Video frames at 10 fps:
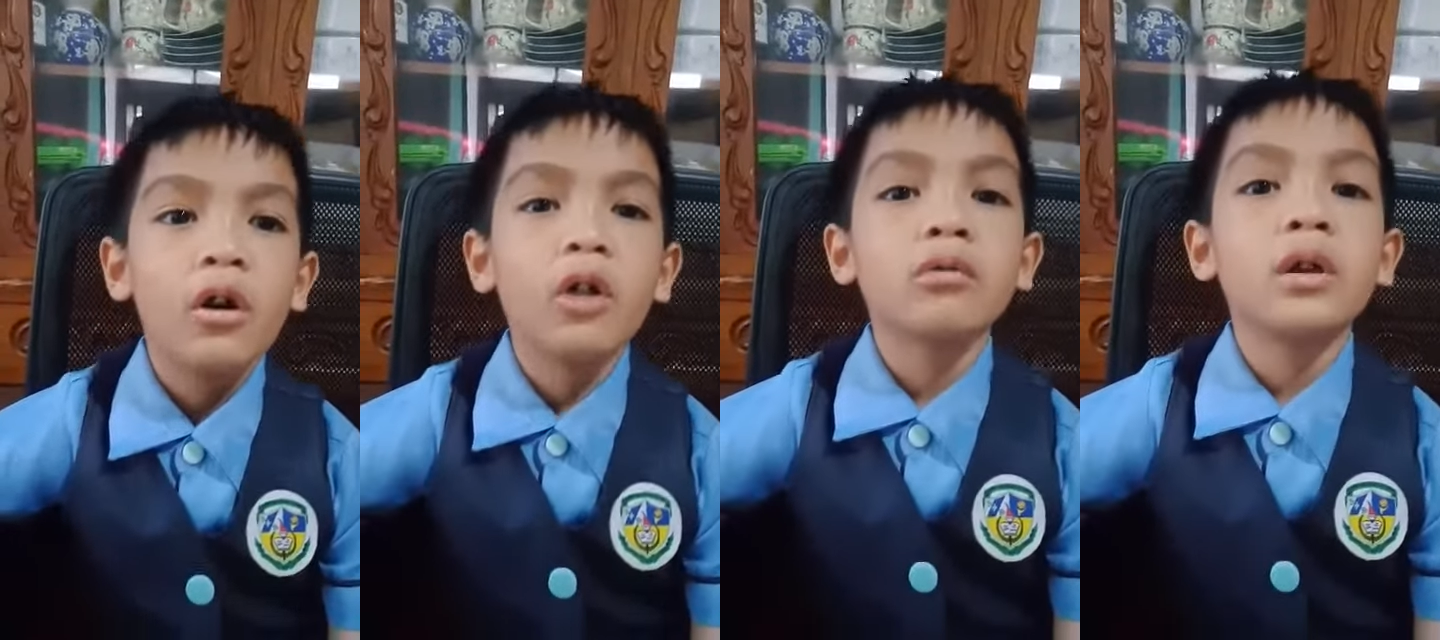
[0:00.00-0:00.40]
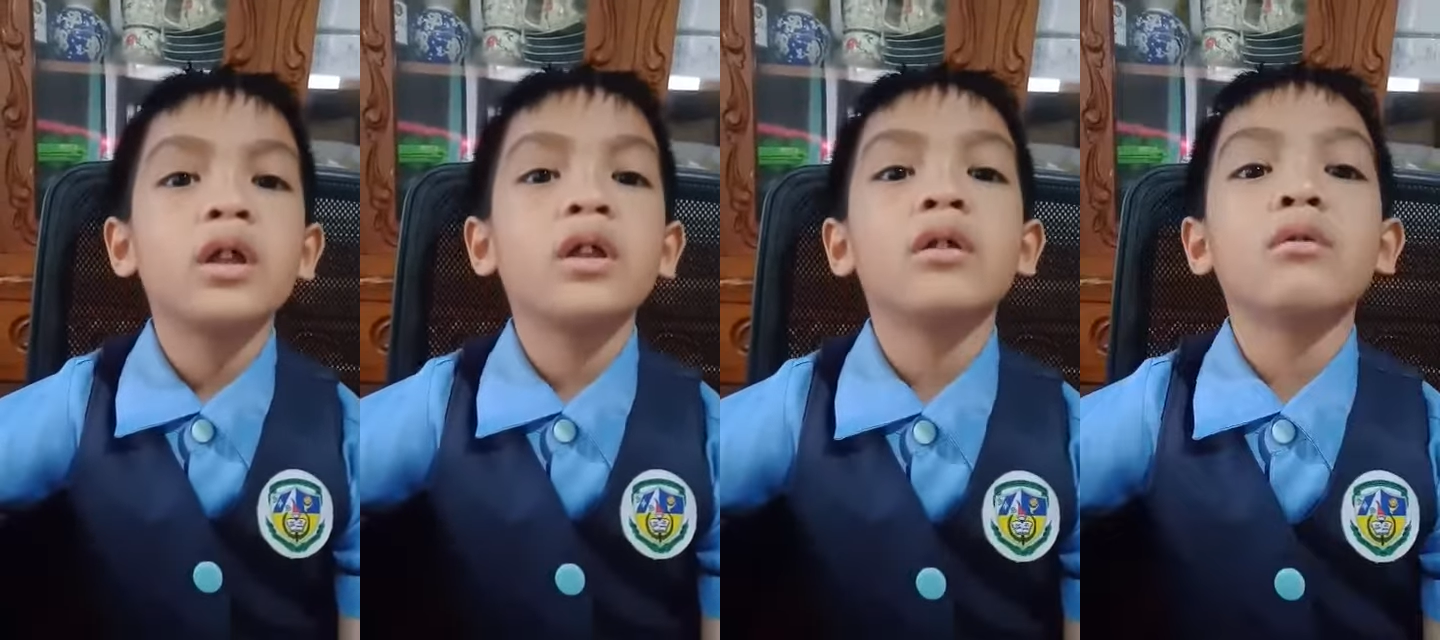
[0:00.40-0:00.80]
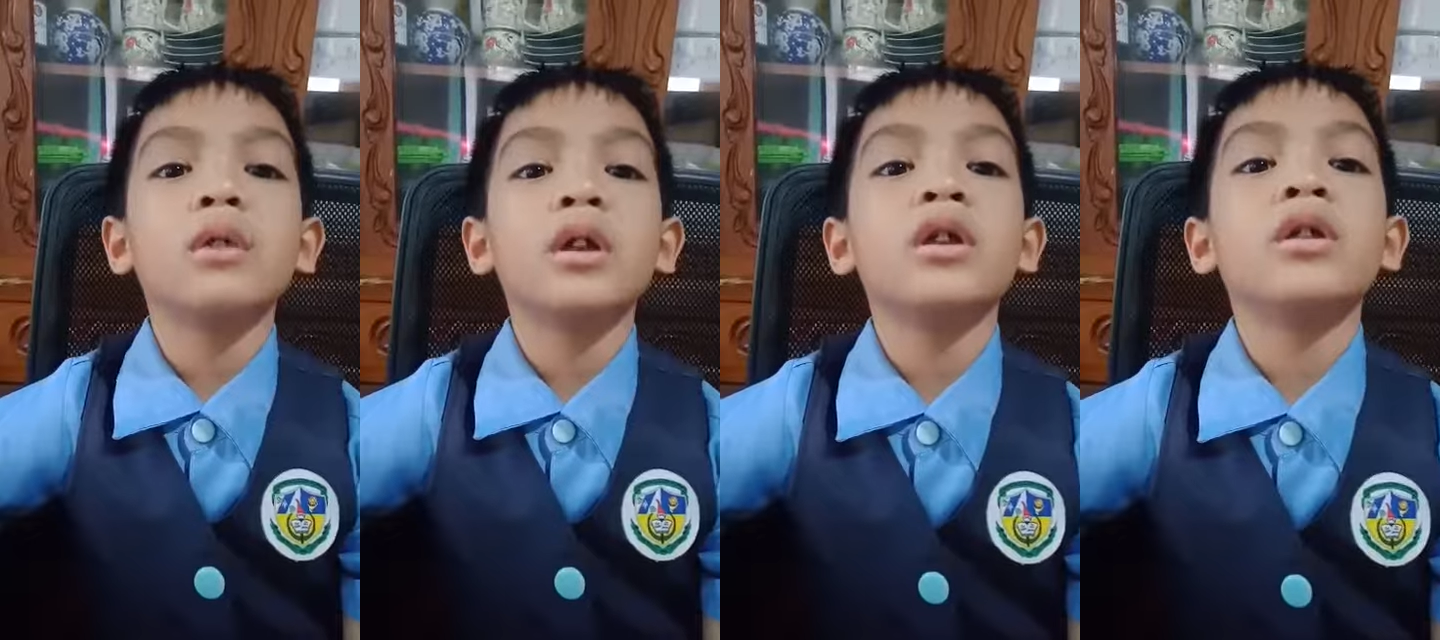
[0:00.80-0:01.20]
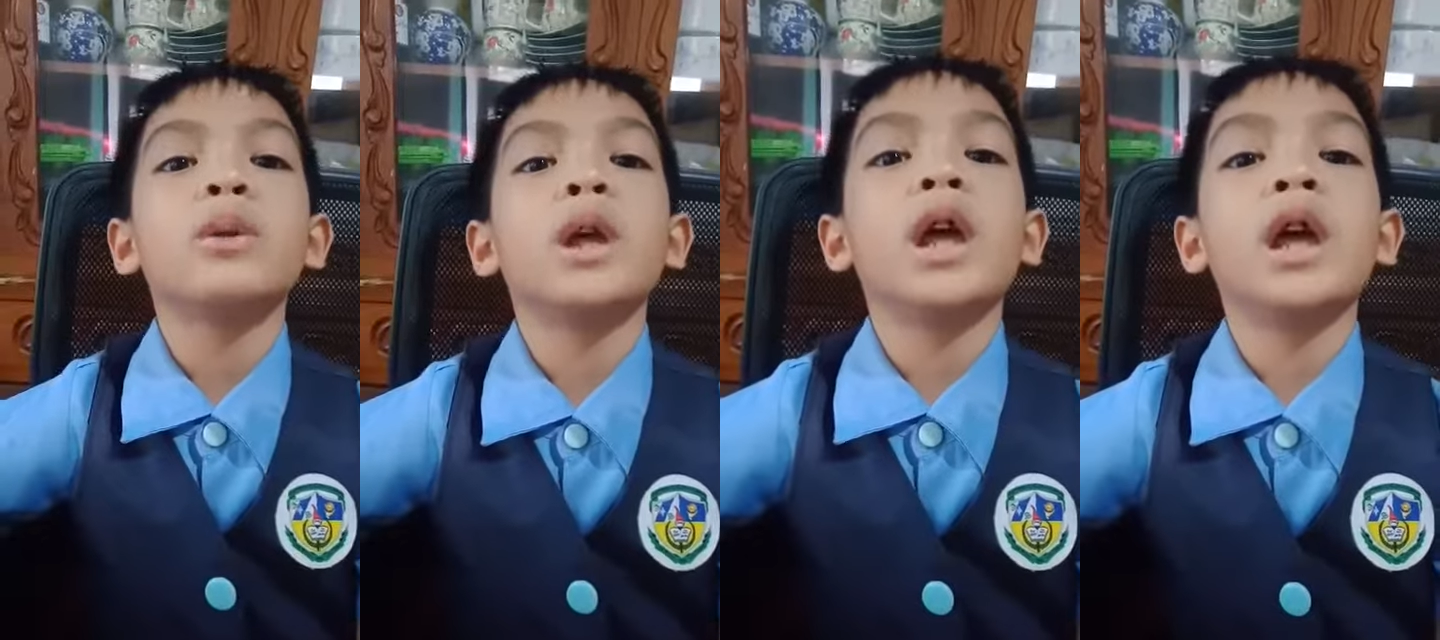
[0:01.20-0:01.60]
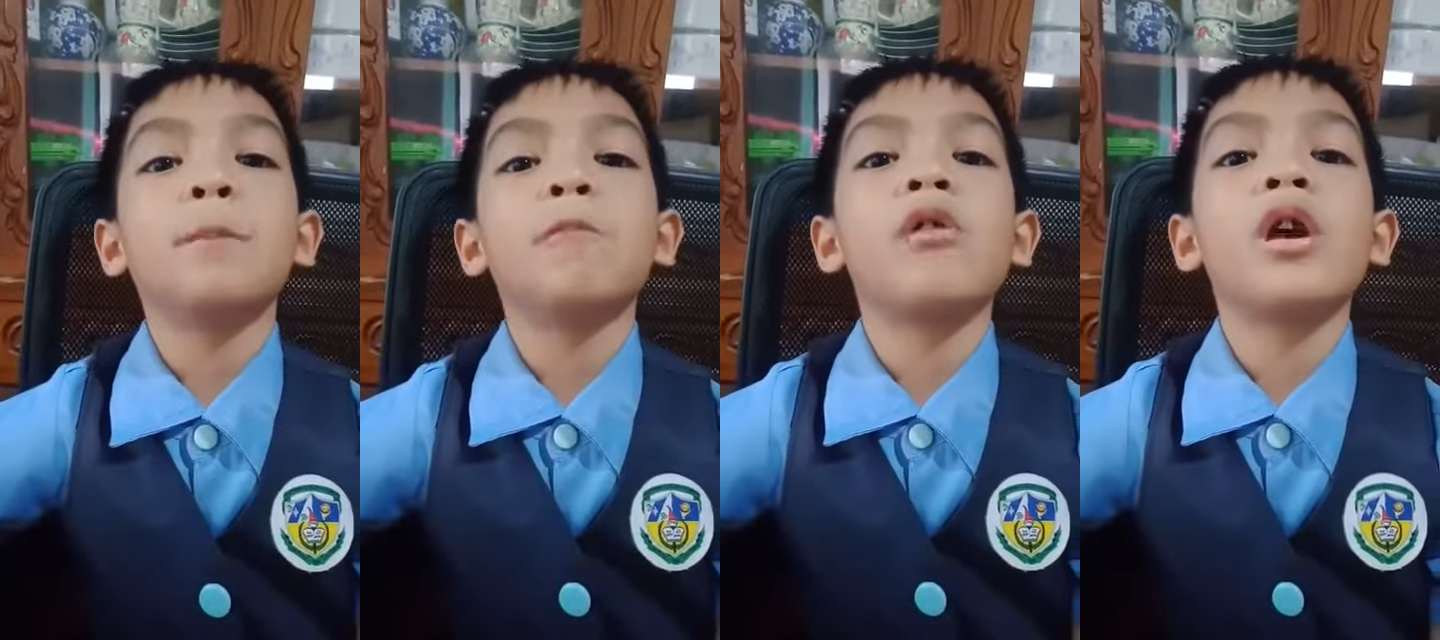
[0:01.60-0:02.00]
On 23
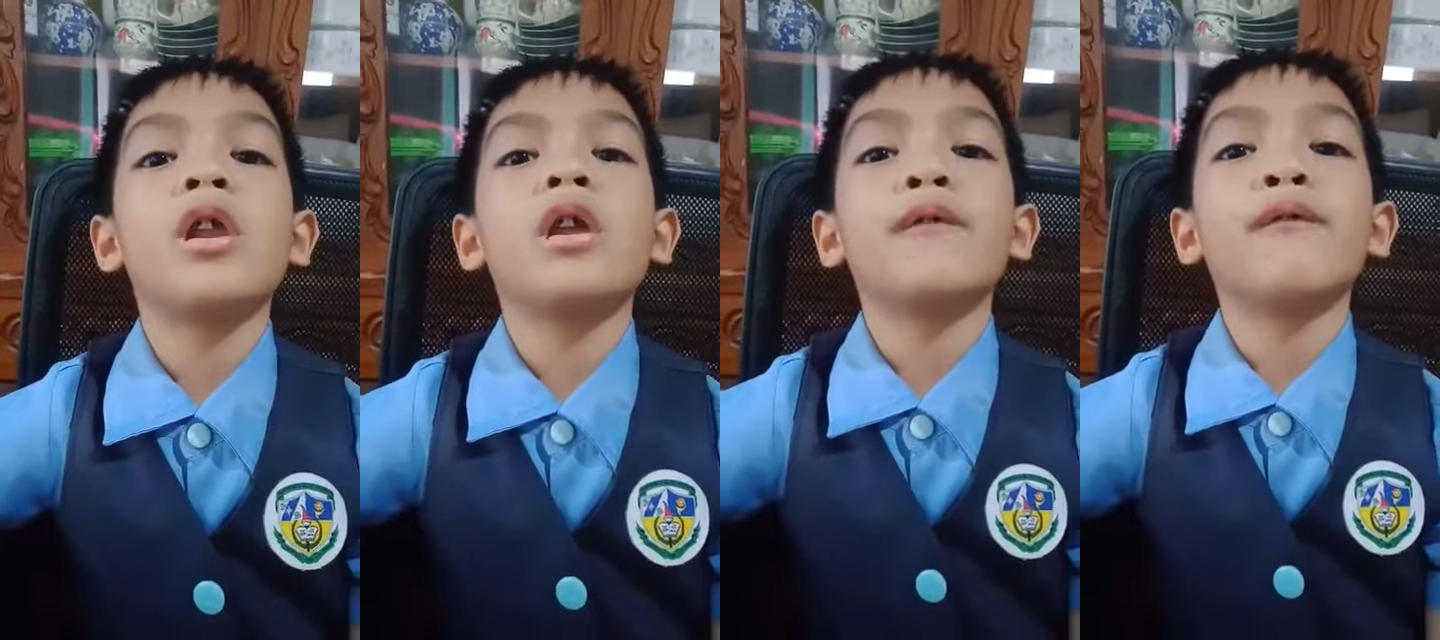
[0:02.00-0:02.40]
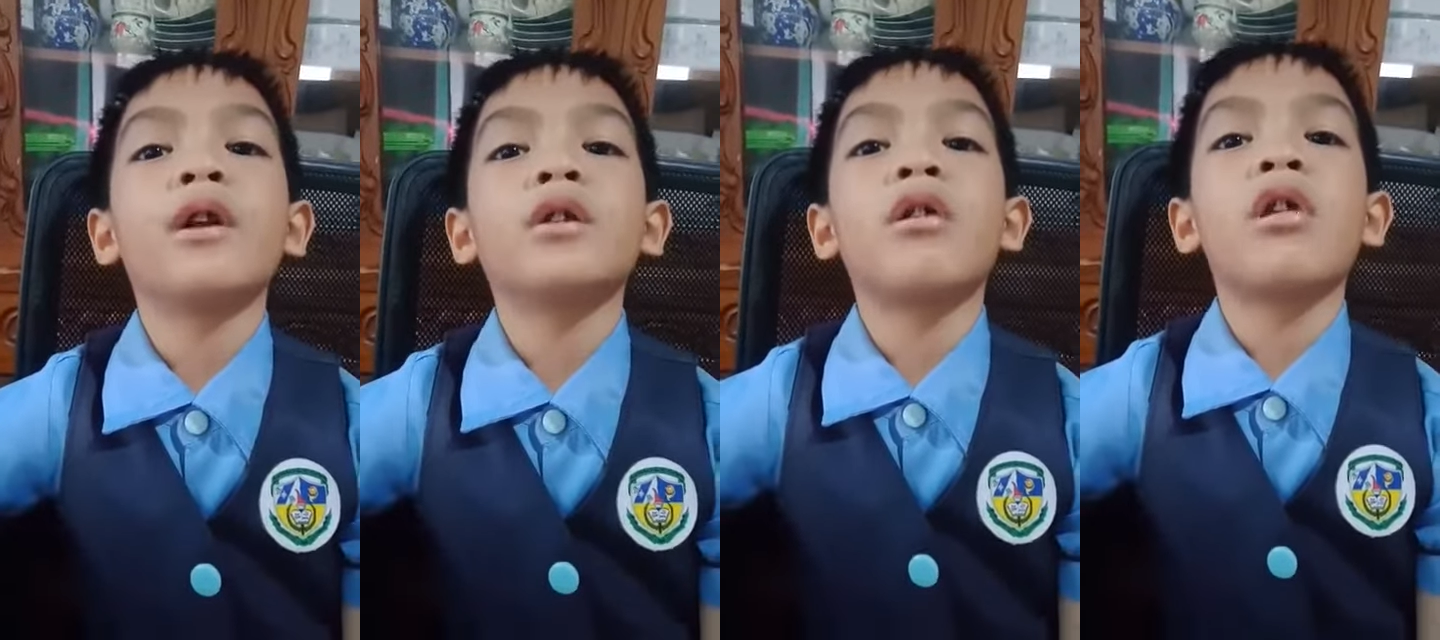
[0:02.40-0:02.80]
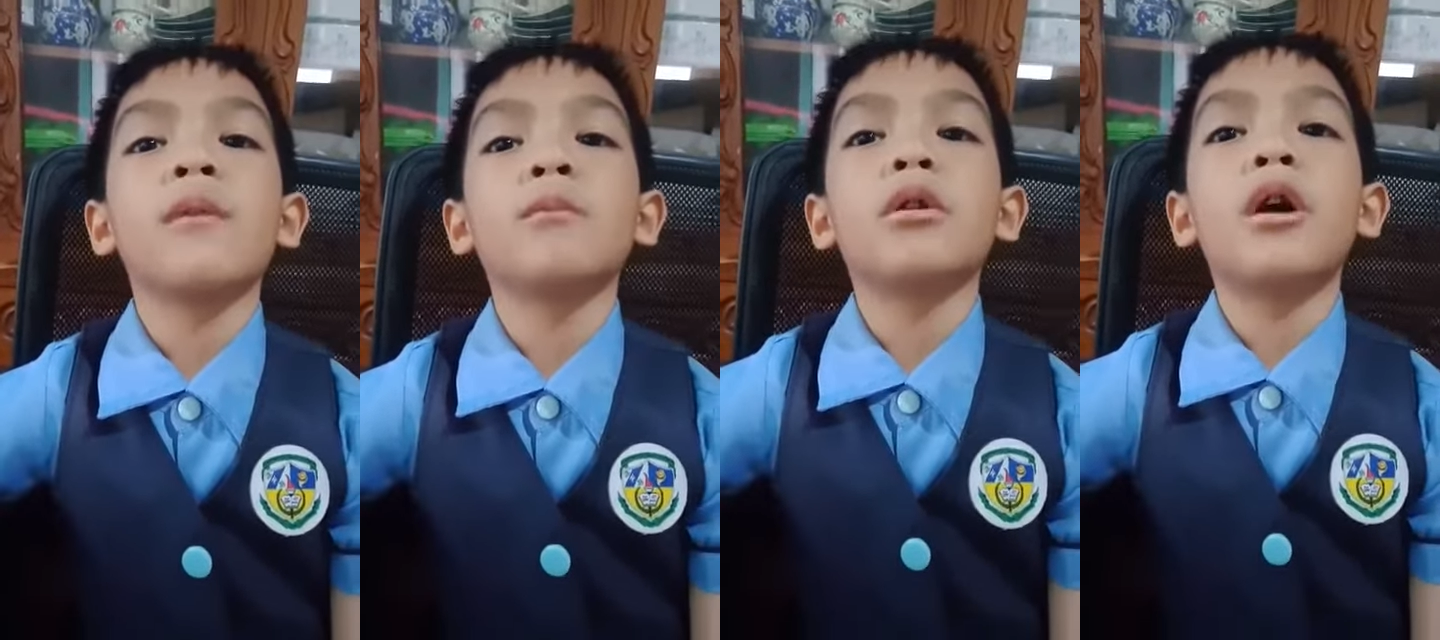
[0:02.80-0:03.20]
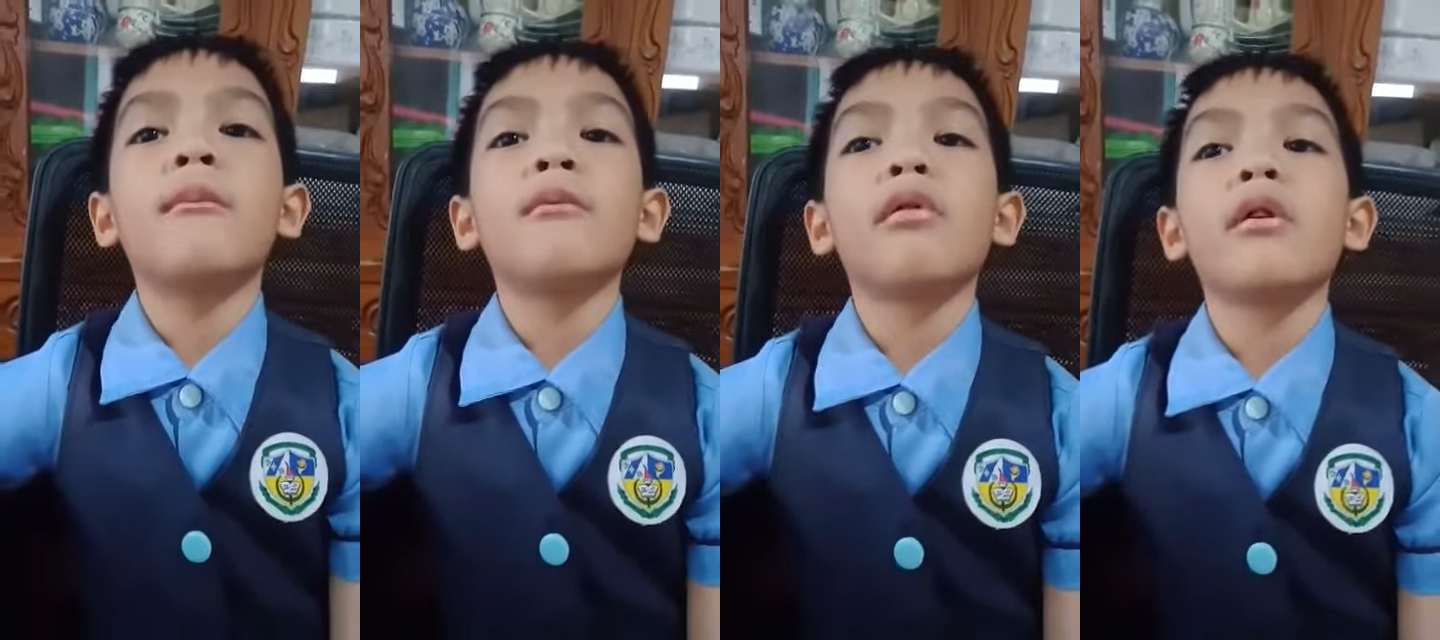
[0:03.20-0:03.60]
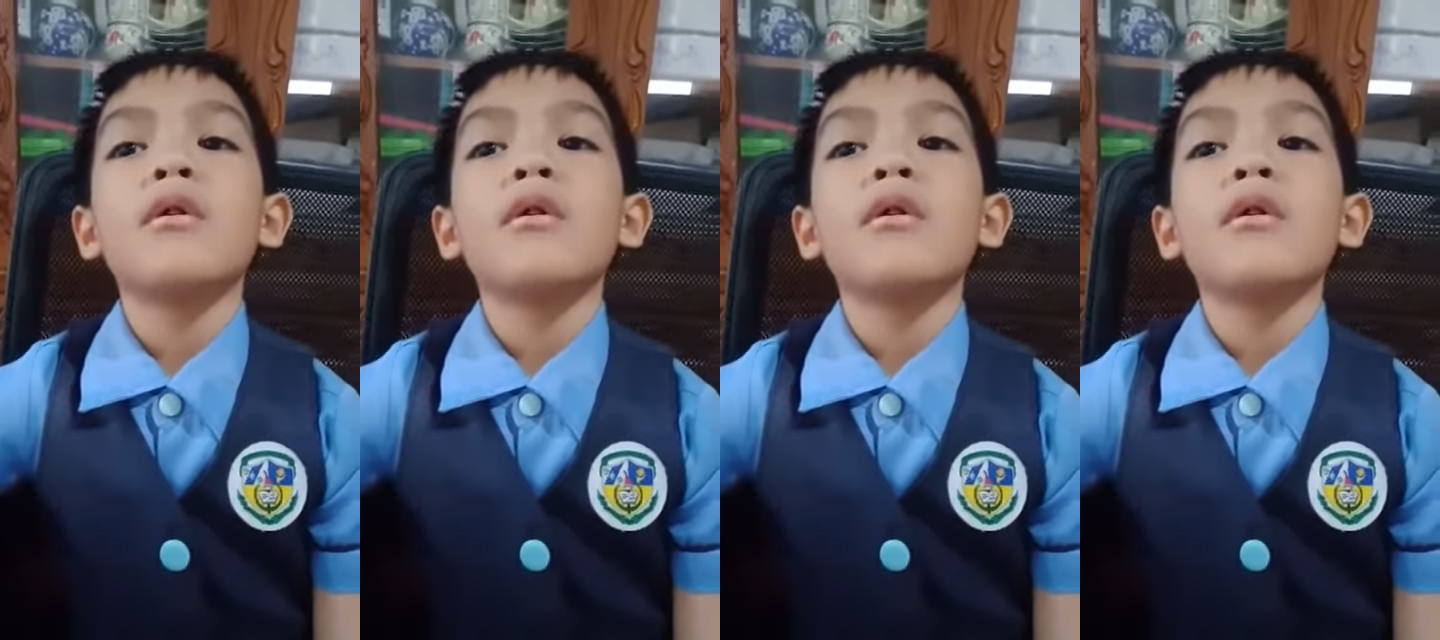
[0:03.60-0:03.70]
April, he felt the symptoms